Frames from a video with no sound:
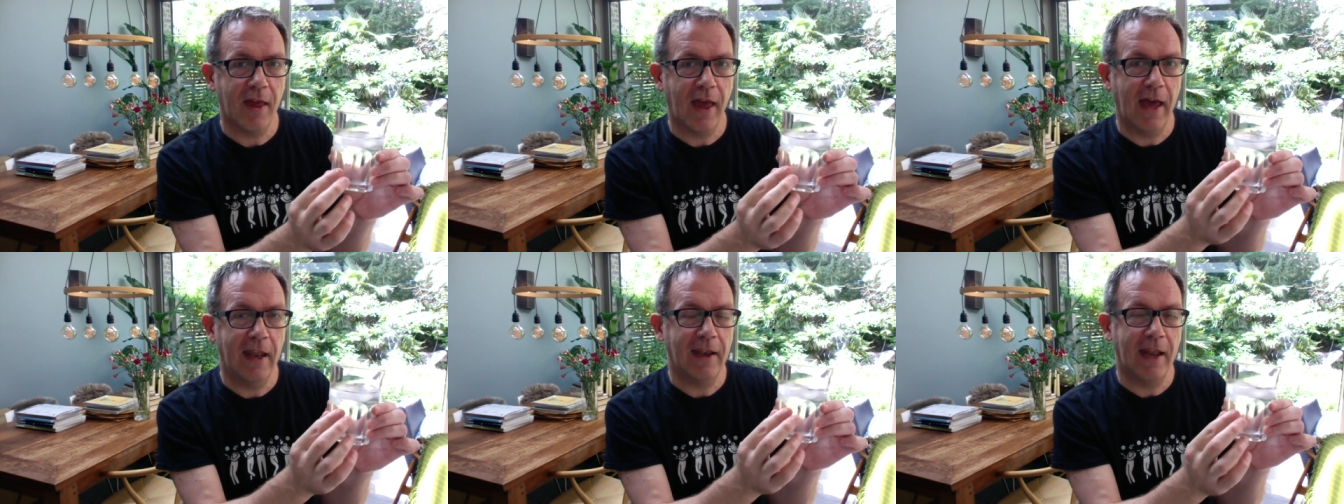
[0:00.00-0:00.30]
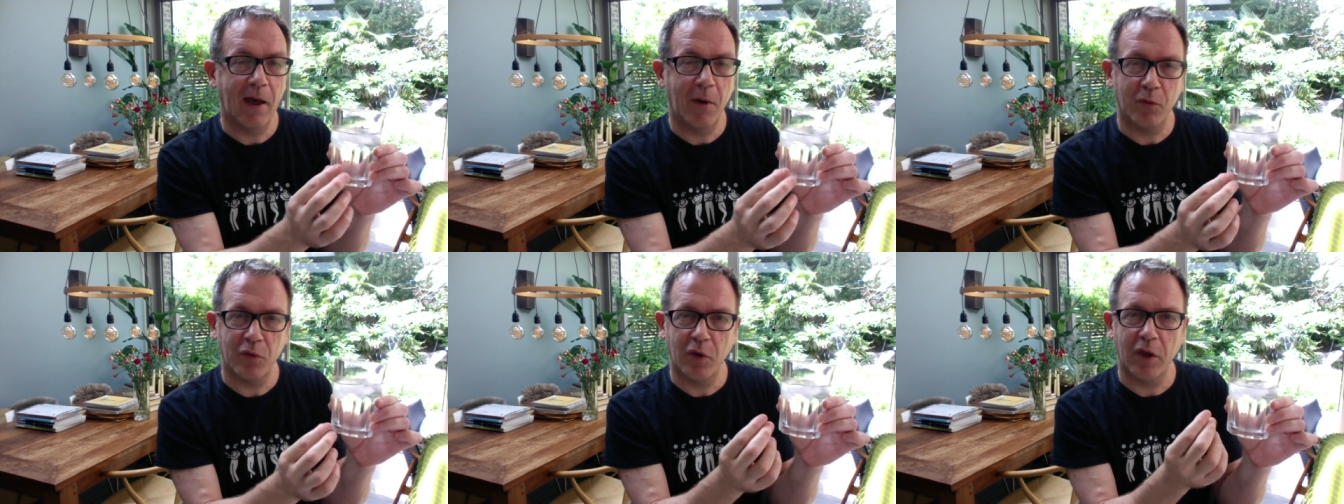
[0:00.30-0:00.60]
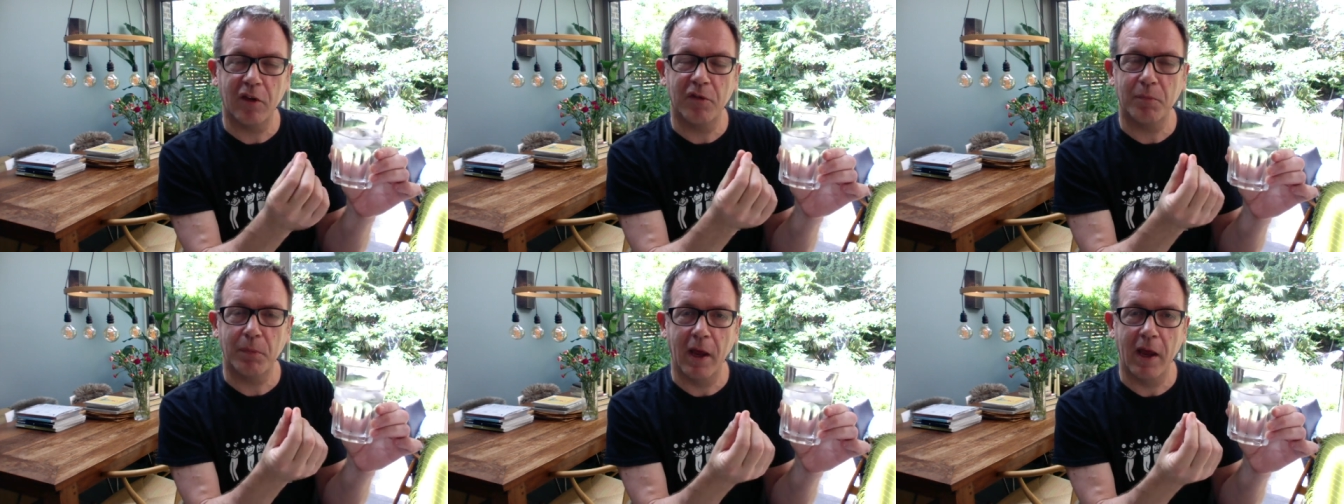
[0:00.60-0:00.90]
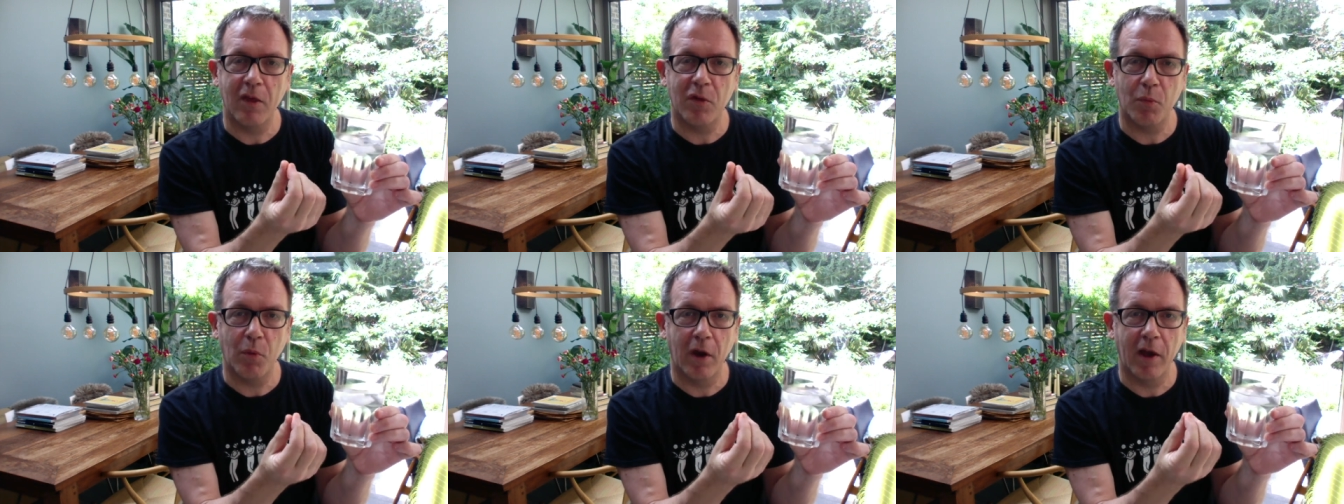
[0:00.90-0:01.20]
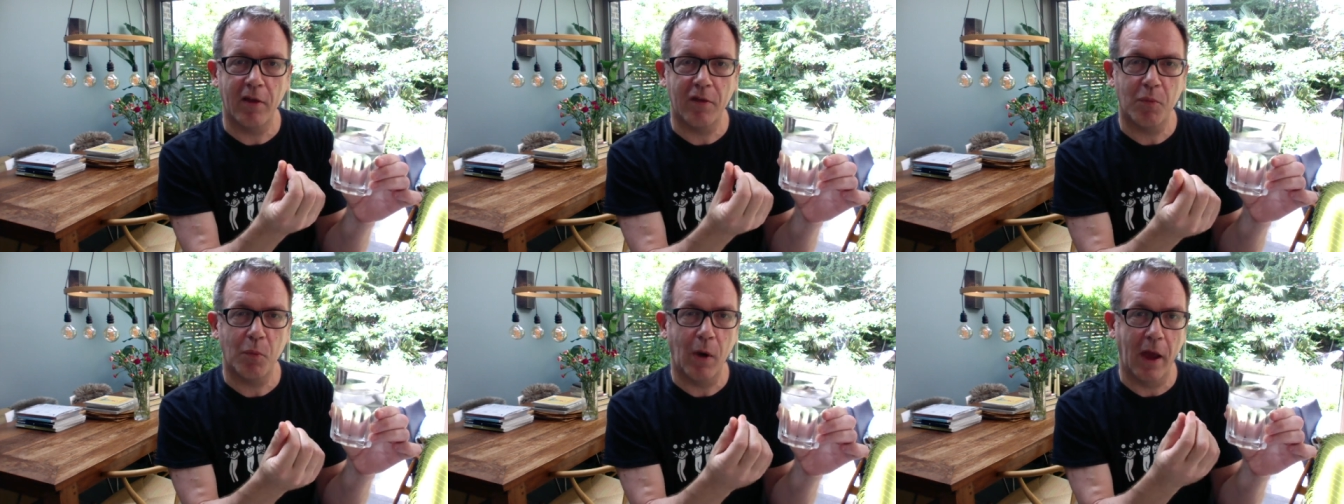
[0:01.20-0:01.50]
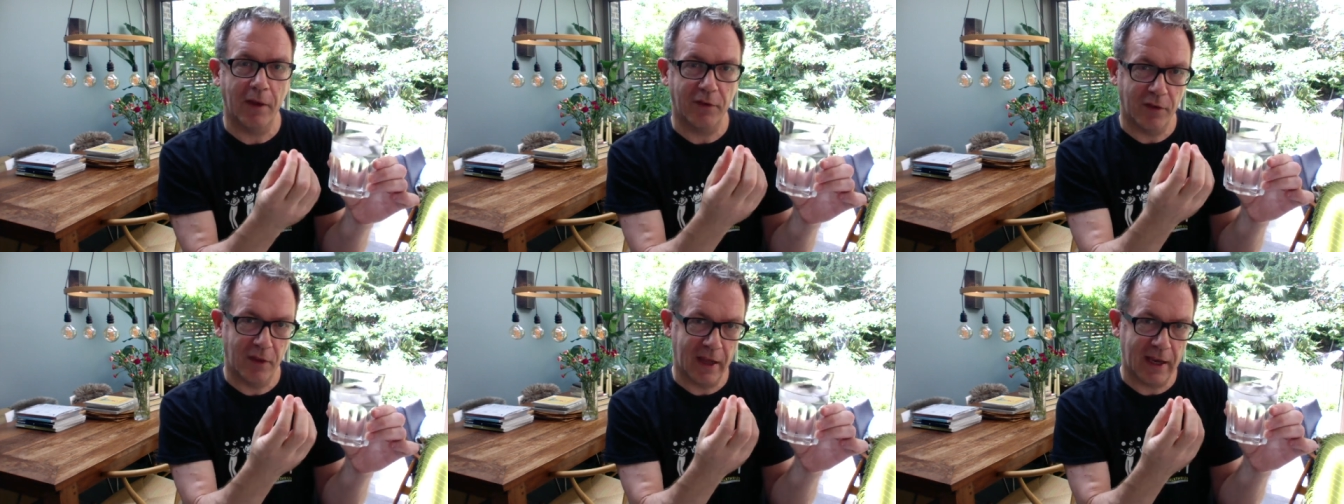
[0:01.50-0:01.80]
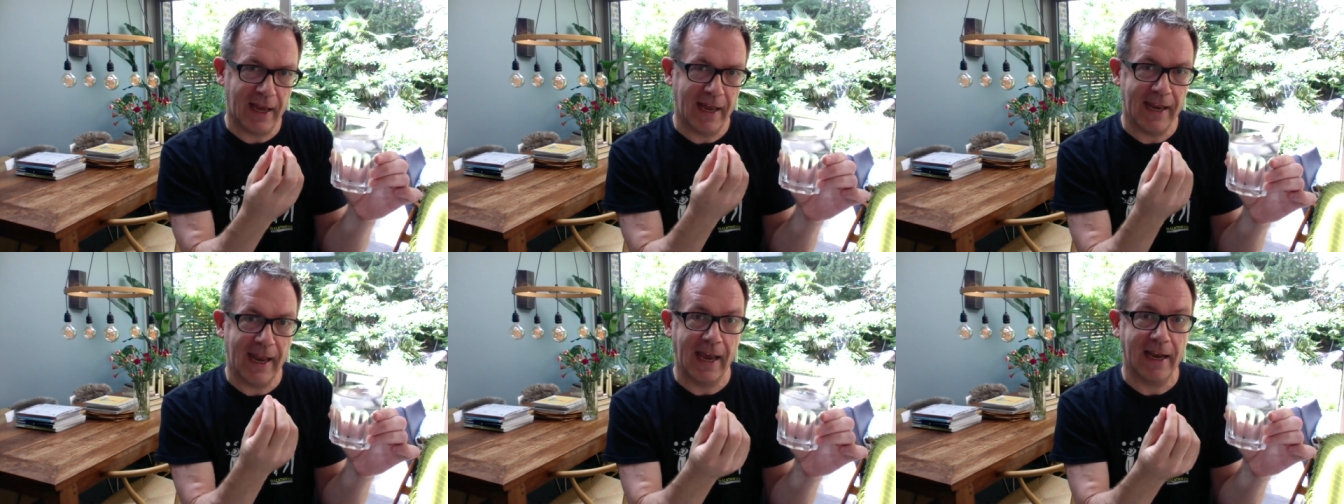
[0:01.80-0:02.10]
And that also explains why it's wet. So they're
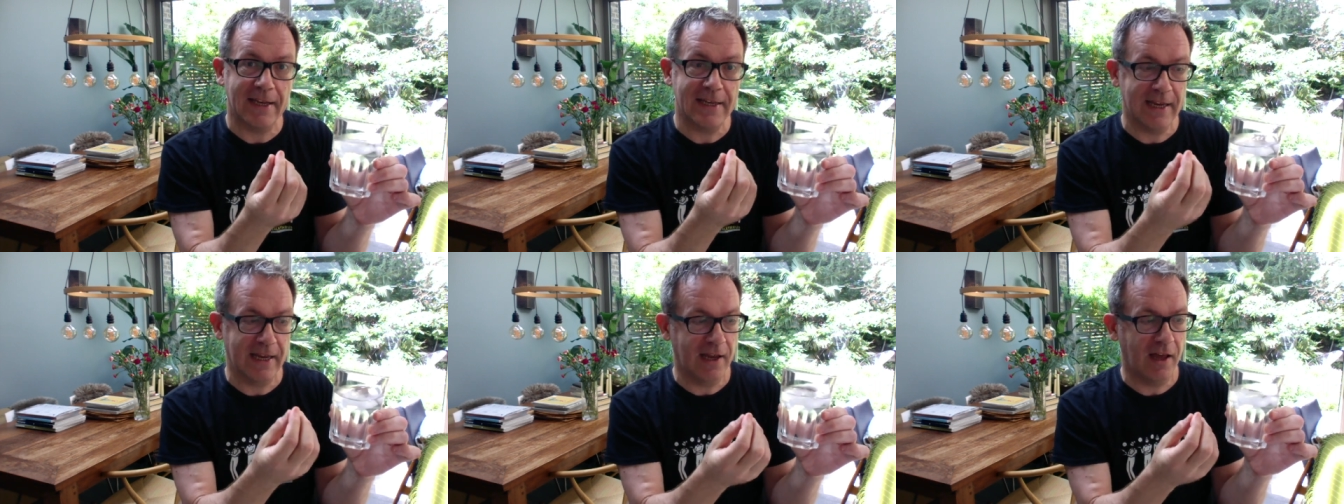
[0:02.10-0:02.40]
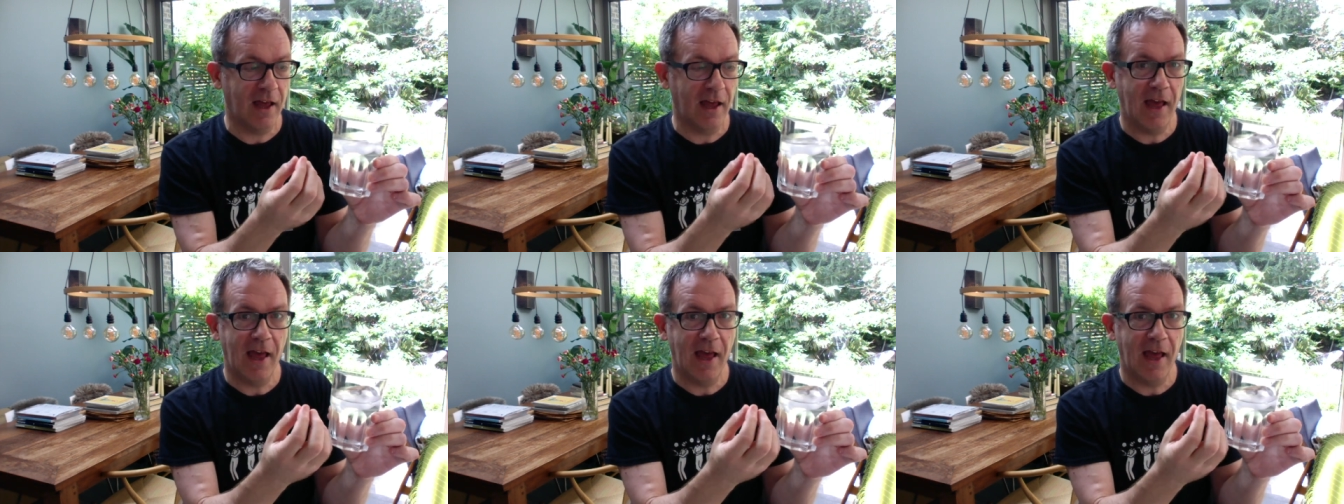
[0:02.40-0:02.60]
connecting